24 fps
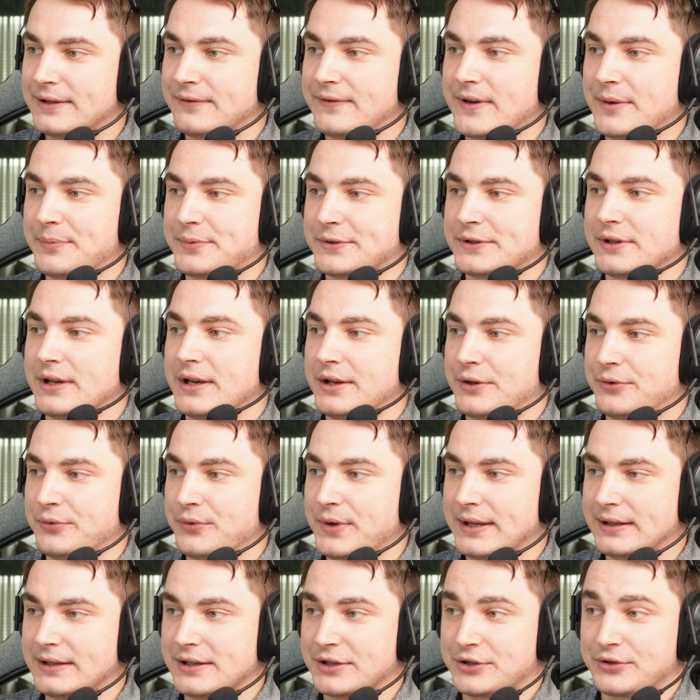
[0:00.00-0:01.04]
the website to
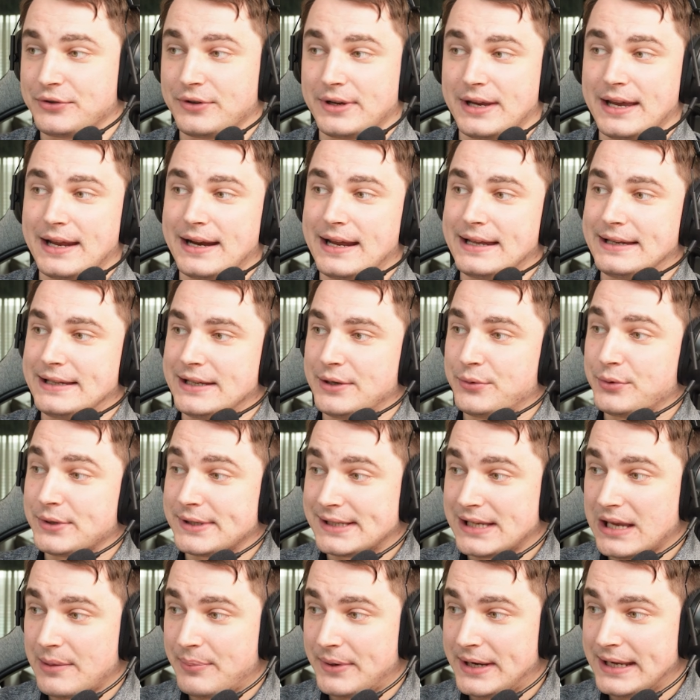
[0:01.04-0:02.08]
English to get idea what's
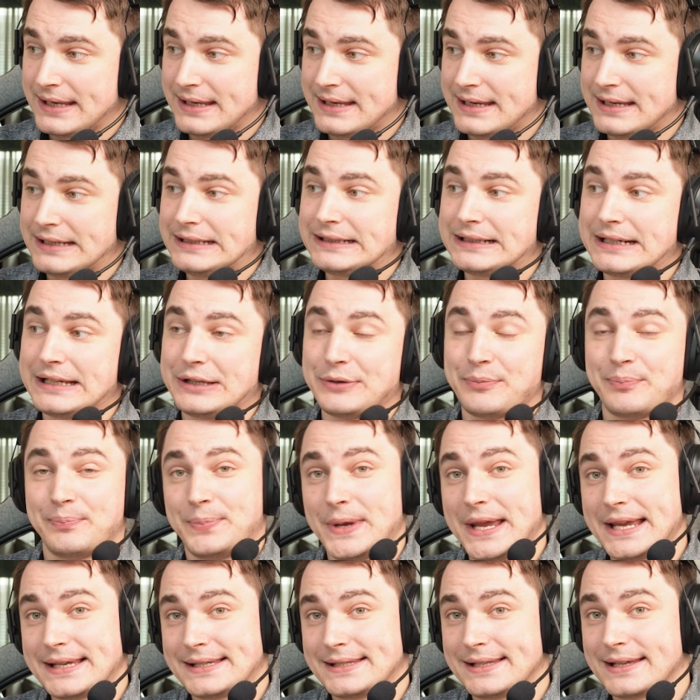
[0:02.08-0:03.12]
happening here. You
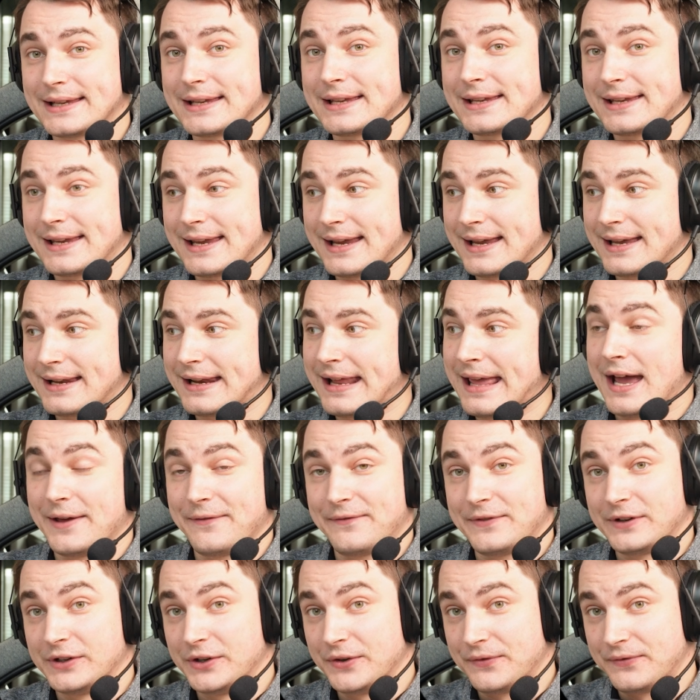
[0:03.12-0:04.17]
basically get a
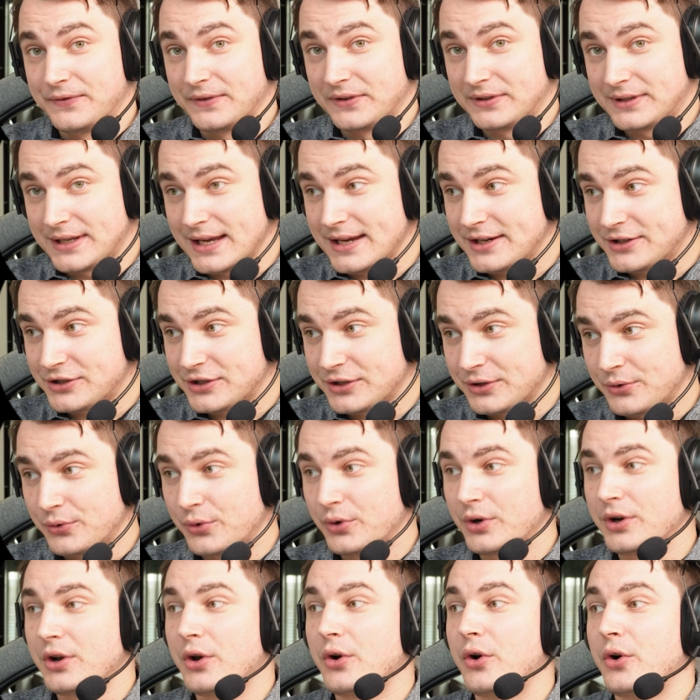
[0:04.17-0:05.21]
verification
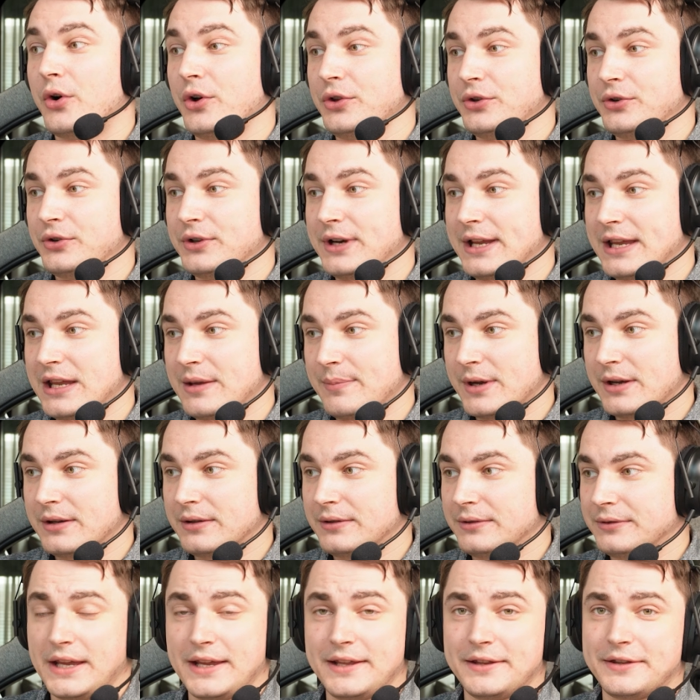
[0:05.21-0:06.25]
code on your
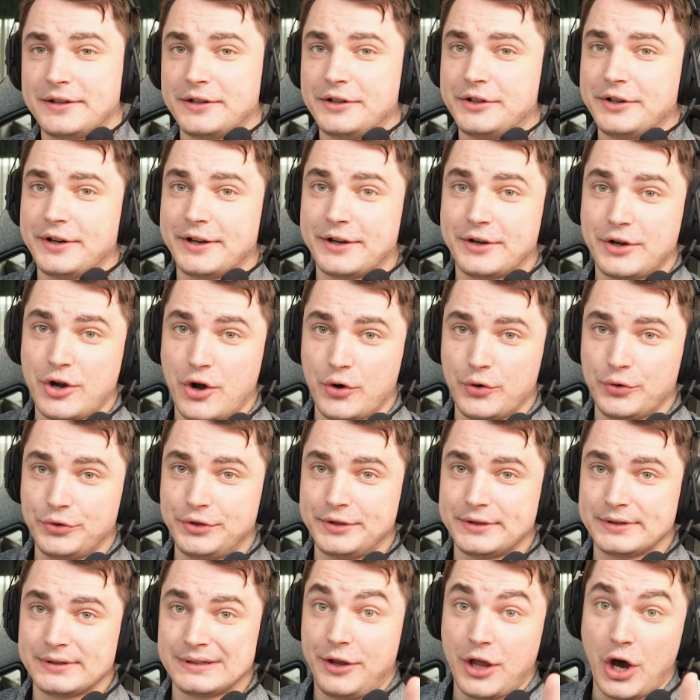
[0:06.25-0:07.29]
email. Enter the code.
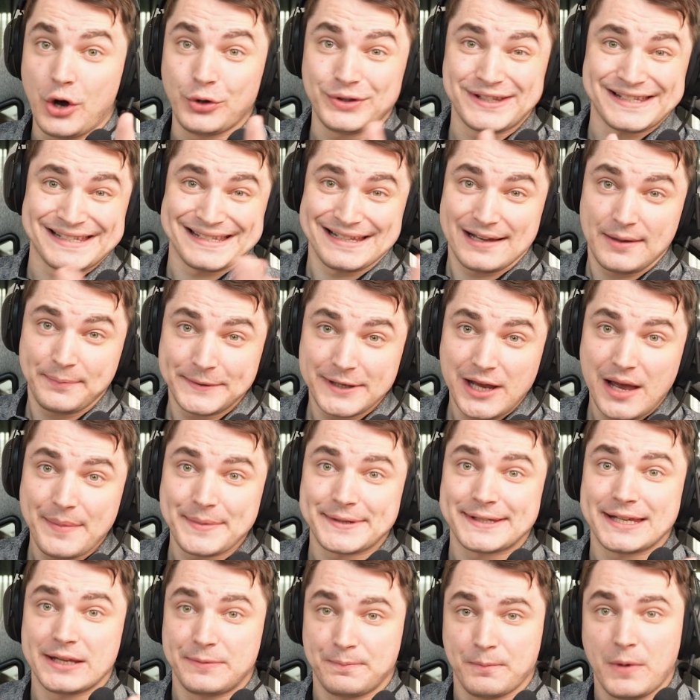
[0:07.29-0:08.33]
Note
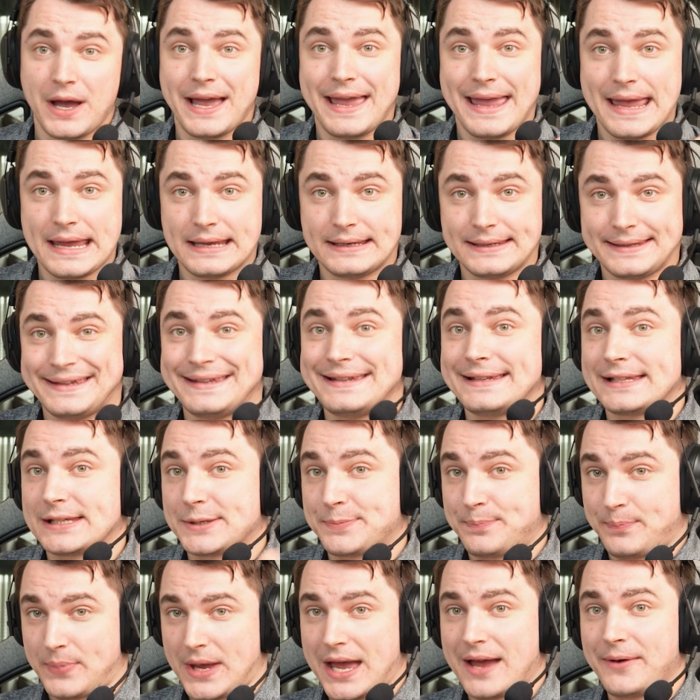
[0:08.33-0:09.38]
sometimes it might end in
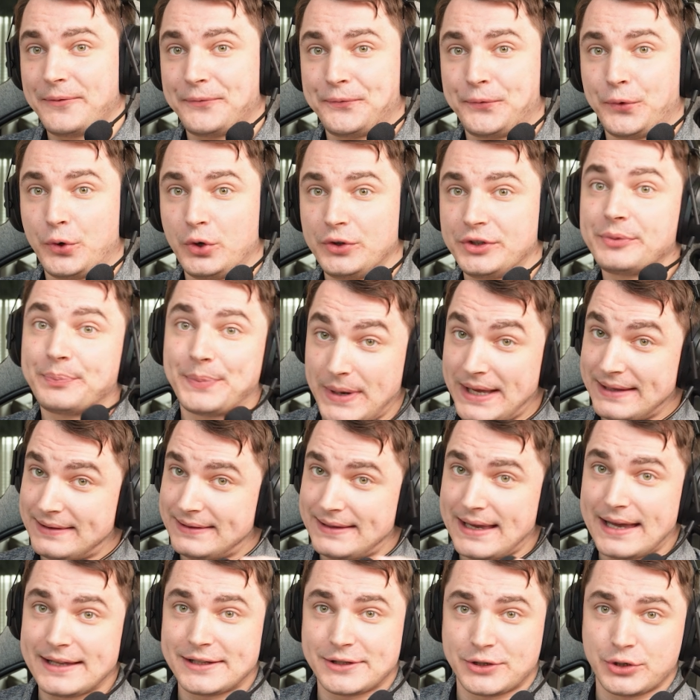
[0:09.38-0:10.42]
spam folder, but
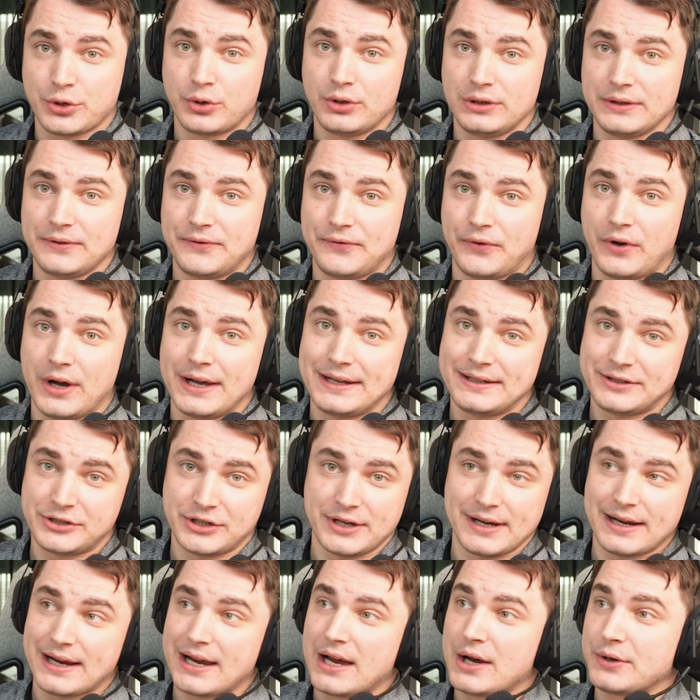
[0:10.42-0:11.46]
that's totally fine.
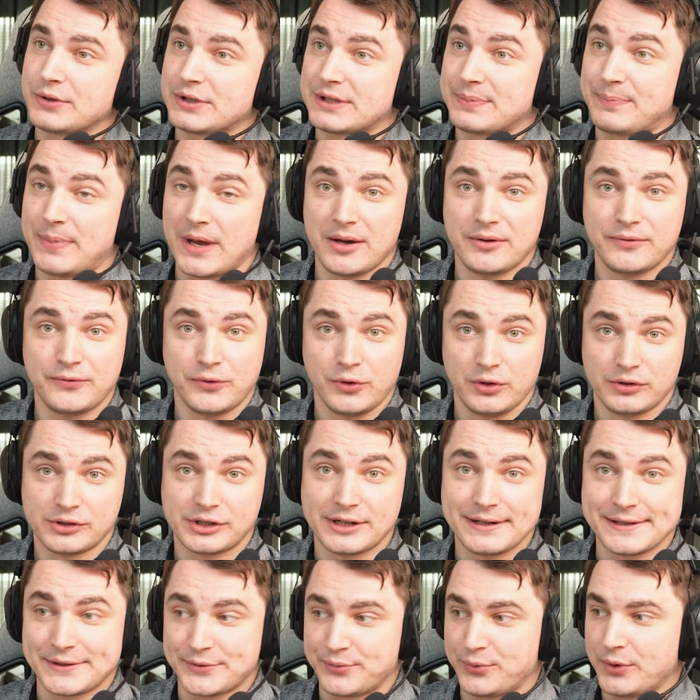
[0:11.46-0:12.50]
Check out spam folder as